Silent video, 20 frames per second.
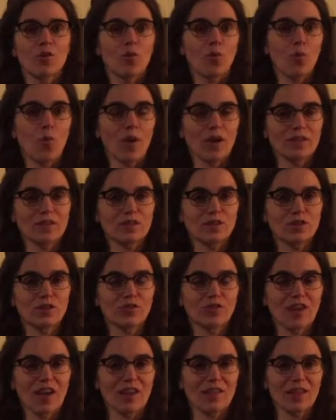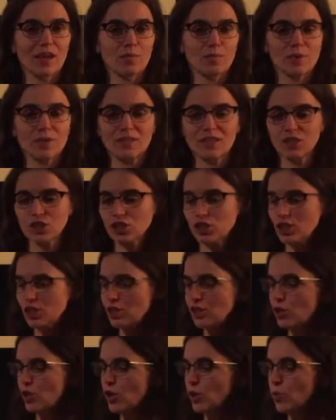Once you've found that
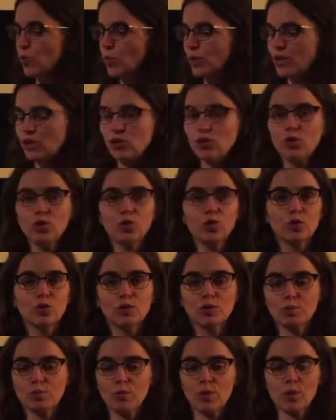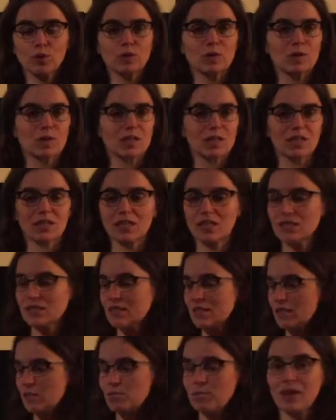position, we use bolsters
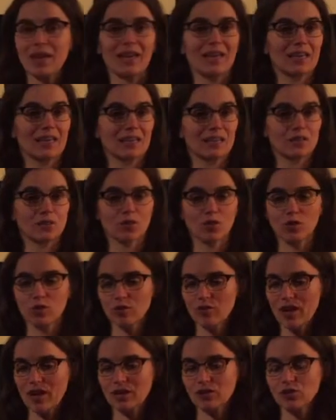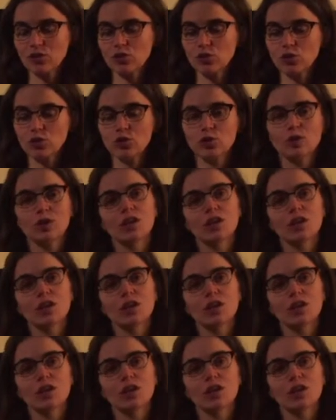and blankets all around you